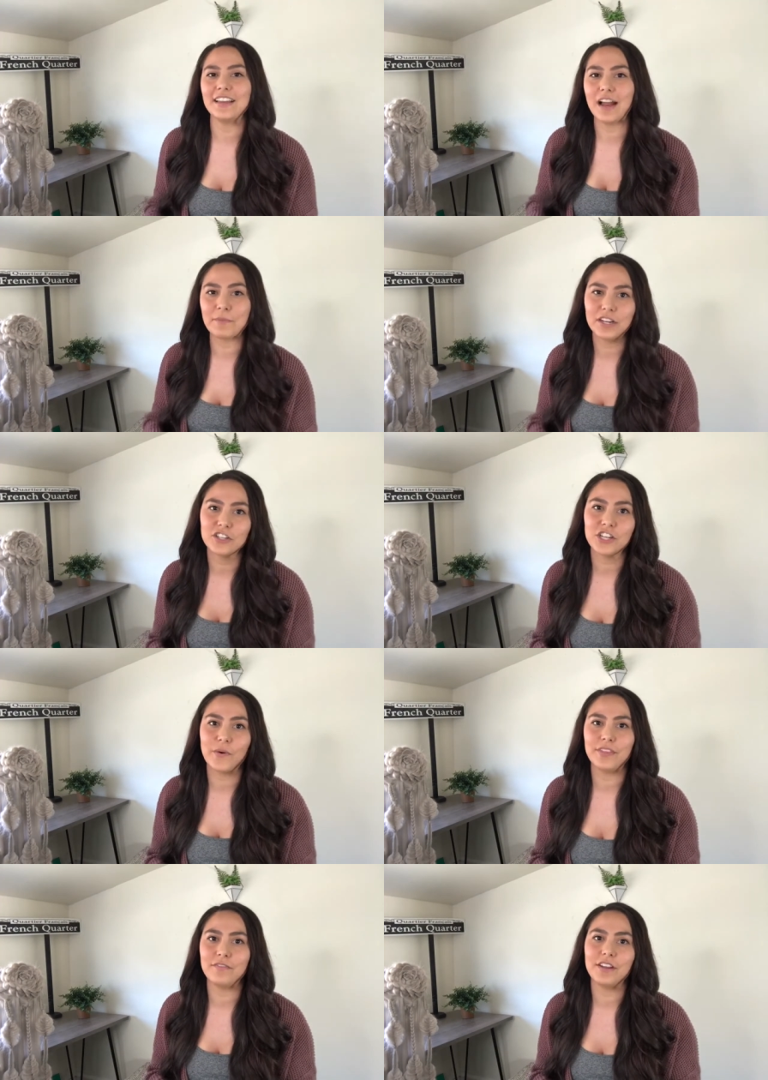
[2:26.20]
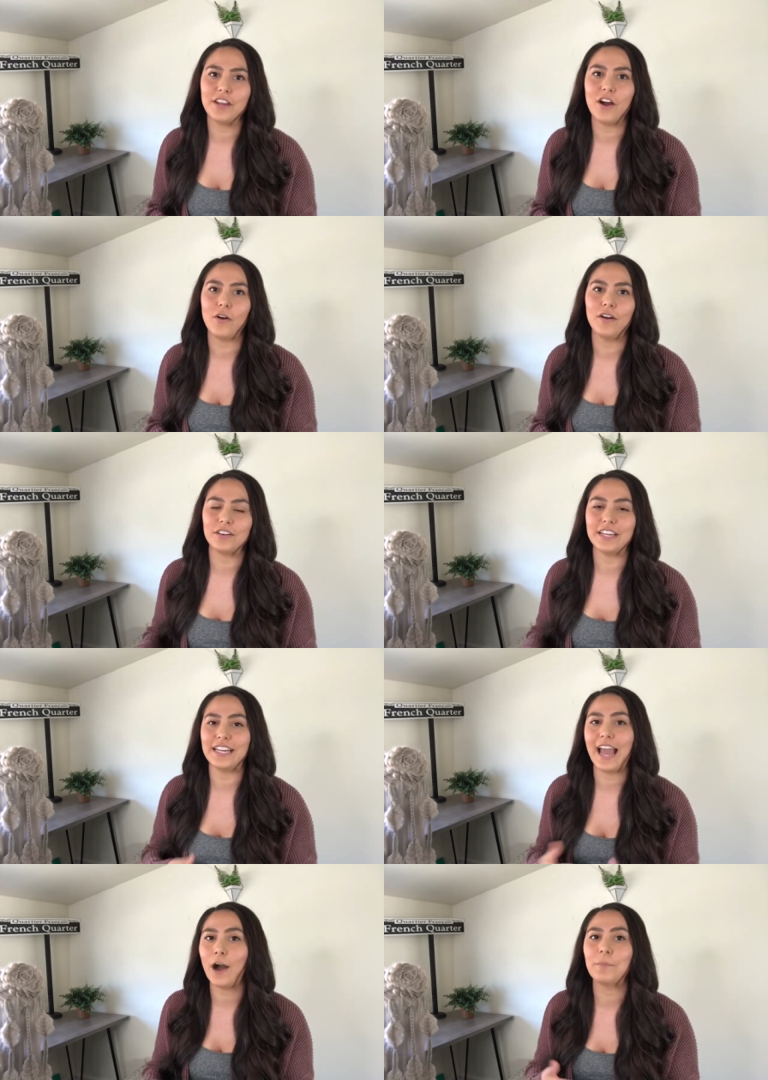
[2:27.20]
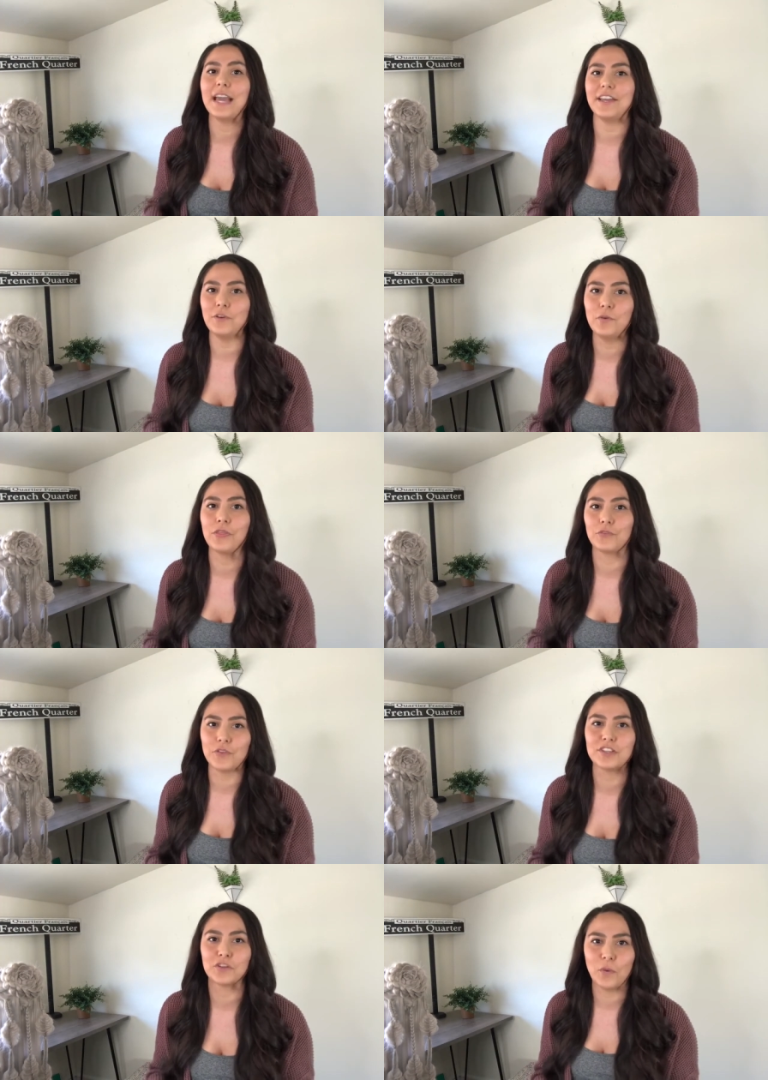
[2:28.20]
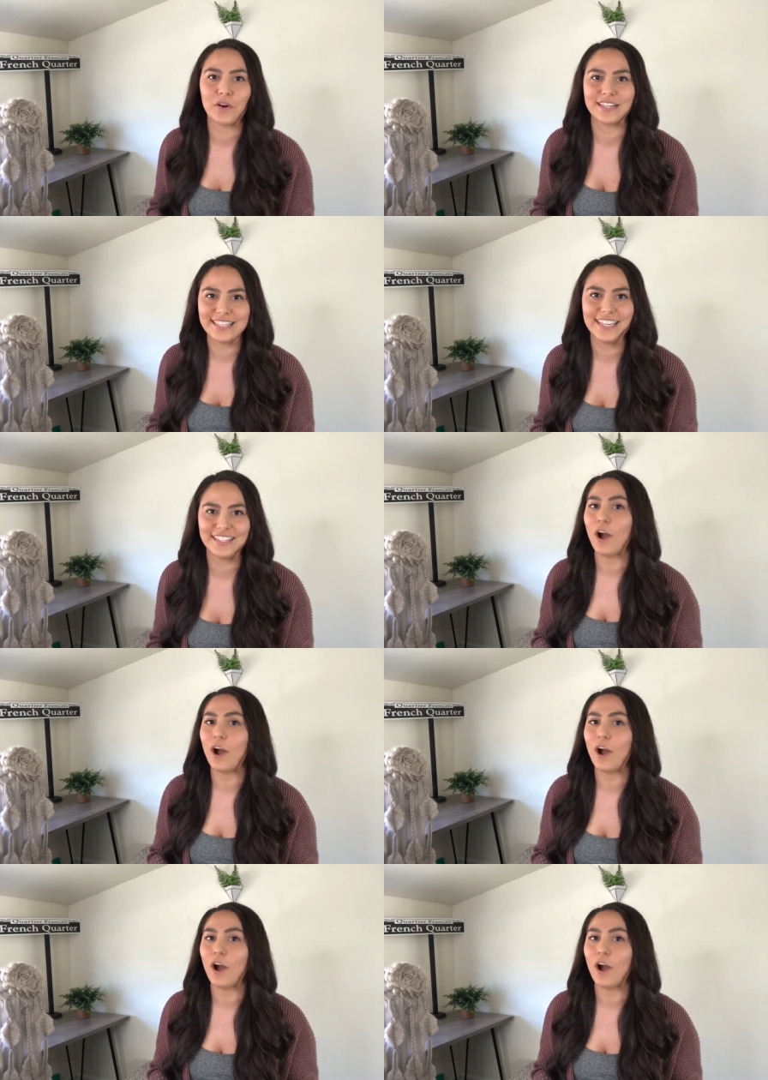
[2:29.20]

I'm gonna show in the video can help get you through this quarantine.